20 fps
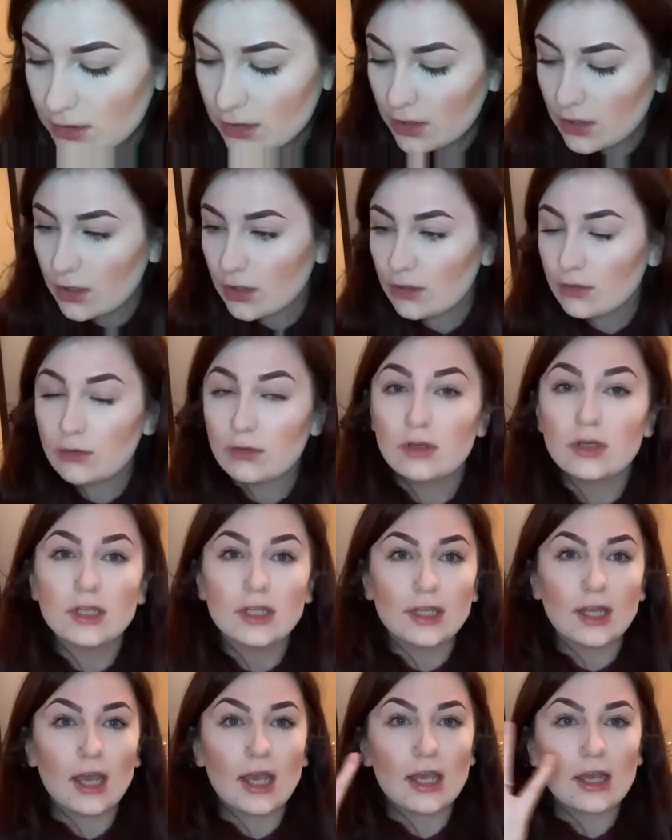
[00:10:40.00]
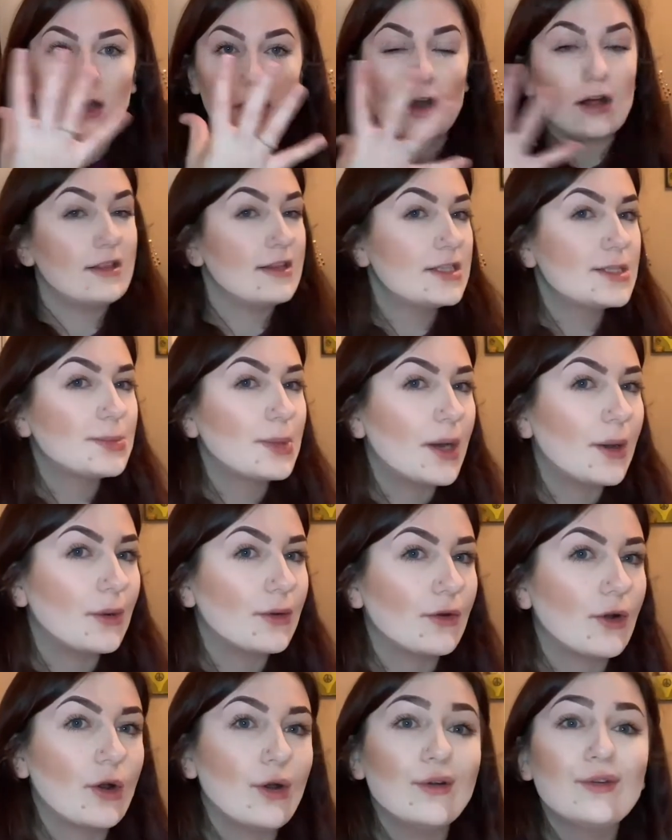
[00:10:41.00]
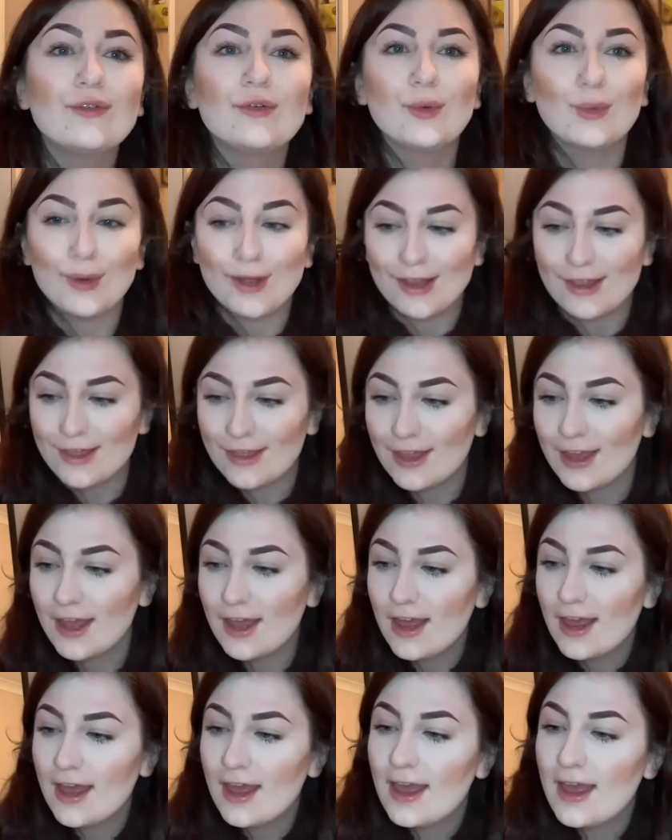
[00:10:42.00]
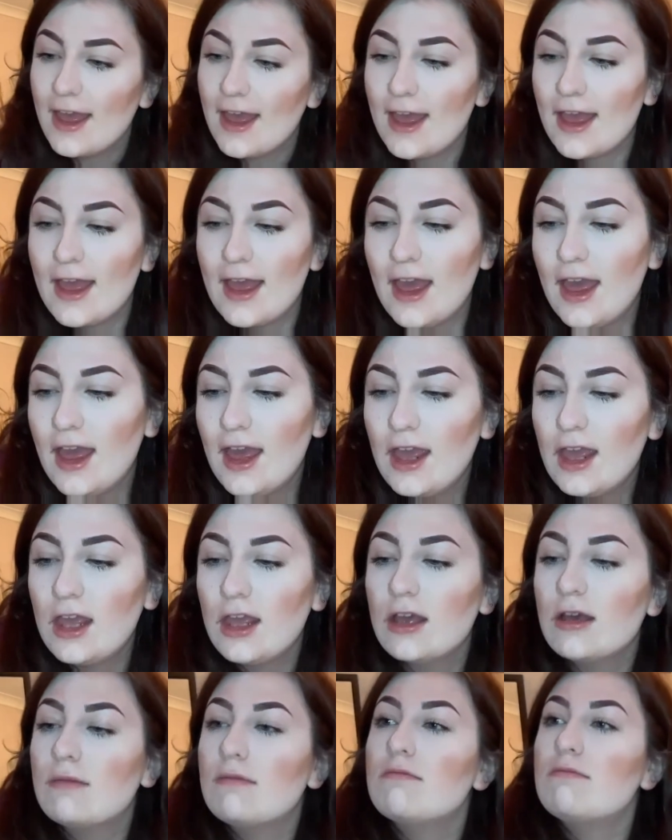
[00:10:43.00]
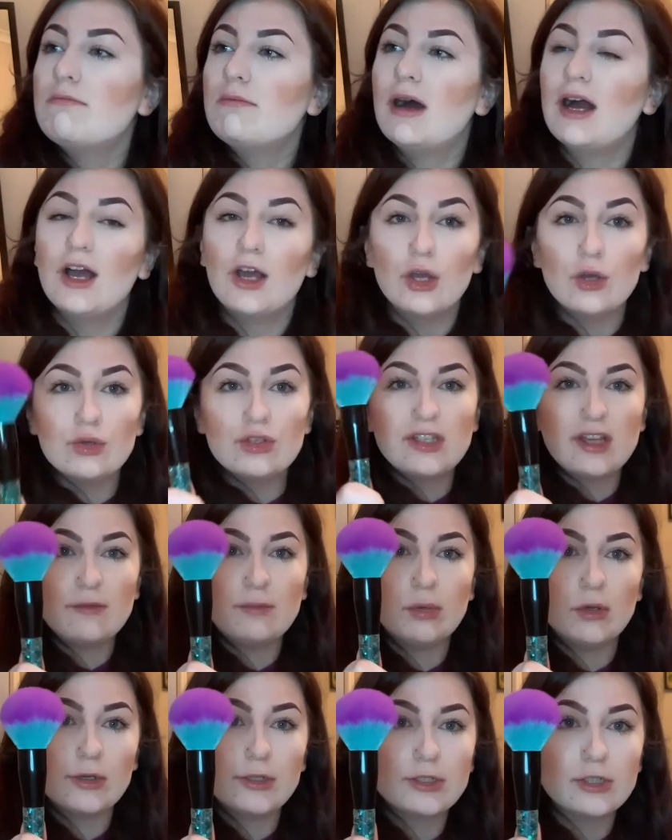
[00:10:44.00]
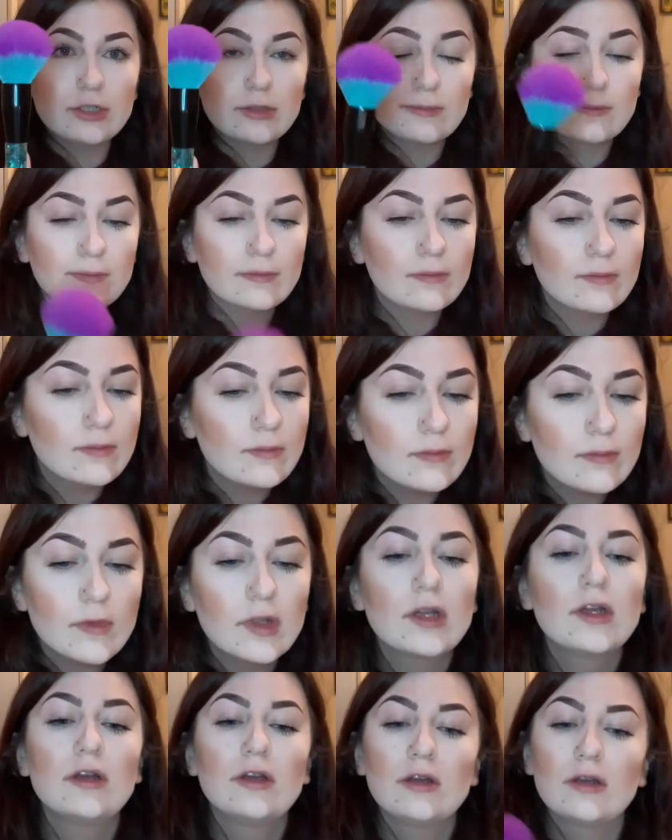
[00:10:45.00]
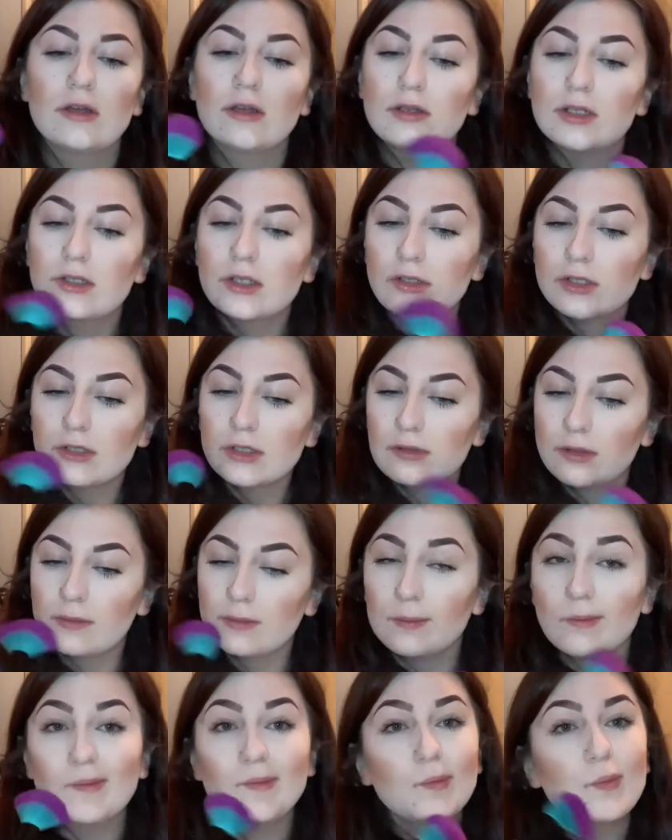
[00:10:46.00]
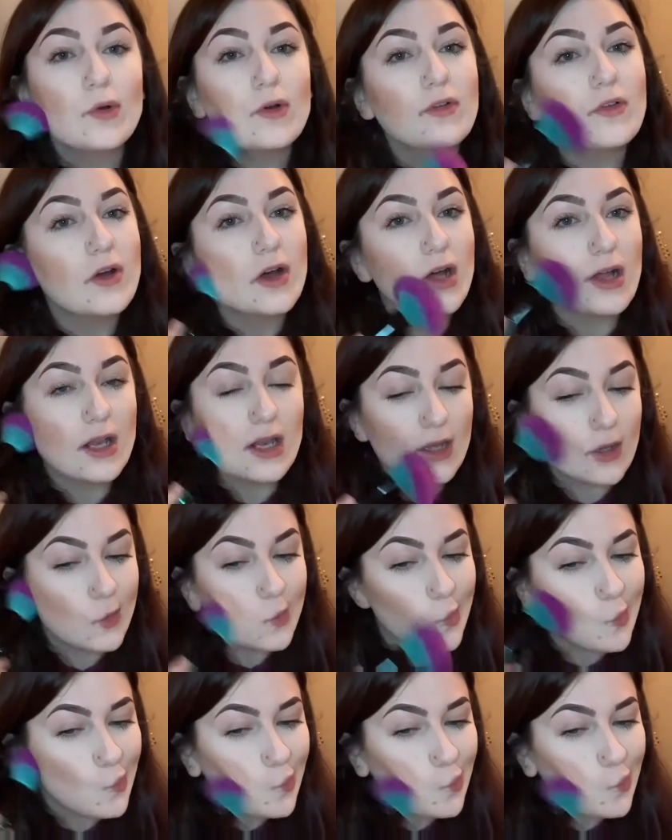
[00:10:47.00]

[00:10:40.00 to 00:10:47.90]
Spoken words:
to take all this powder off with a Mascara brush and just buff it all out